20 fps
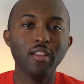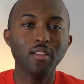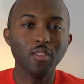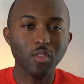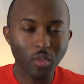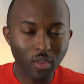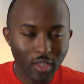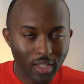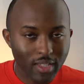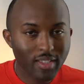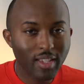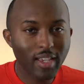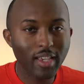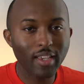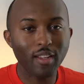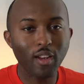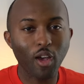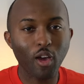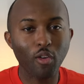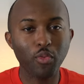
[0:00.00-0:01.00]
So let's
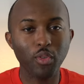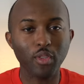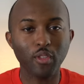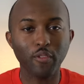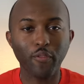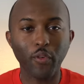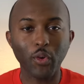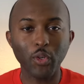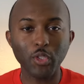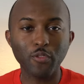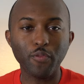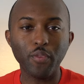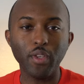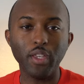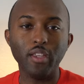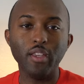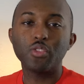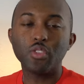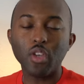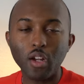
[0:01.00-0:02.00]
kick it off with the first
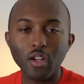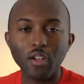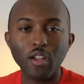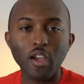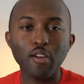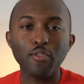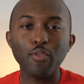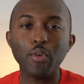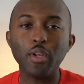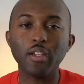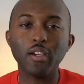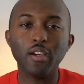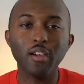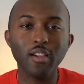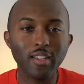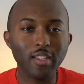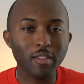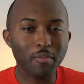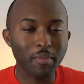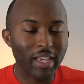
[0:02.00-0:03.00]
fit. Starting off with
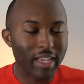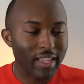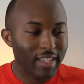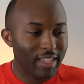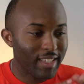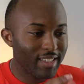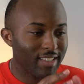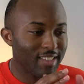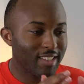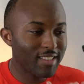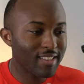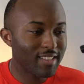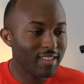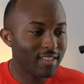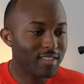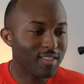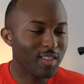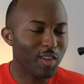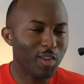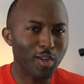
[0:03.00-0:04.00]
hoodie, man. This
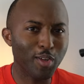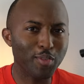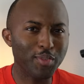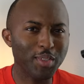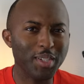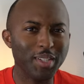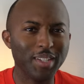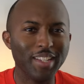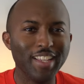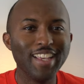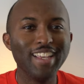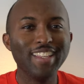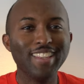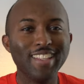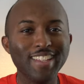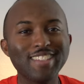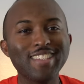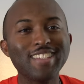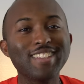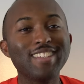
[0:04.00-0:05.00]

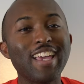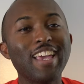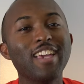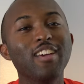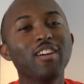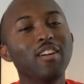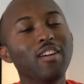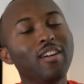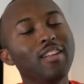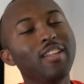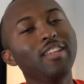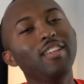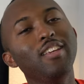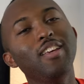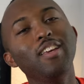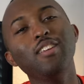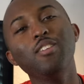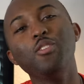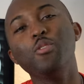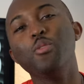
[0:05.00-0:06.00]
is a hoodie.
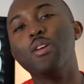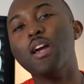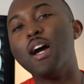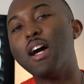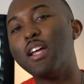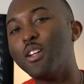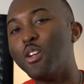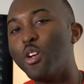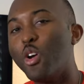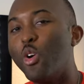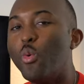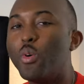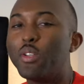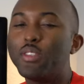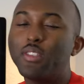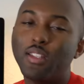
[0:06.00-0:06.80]
You gotta go with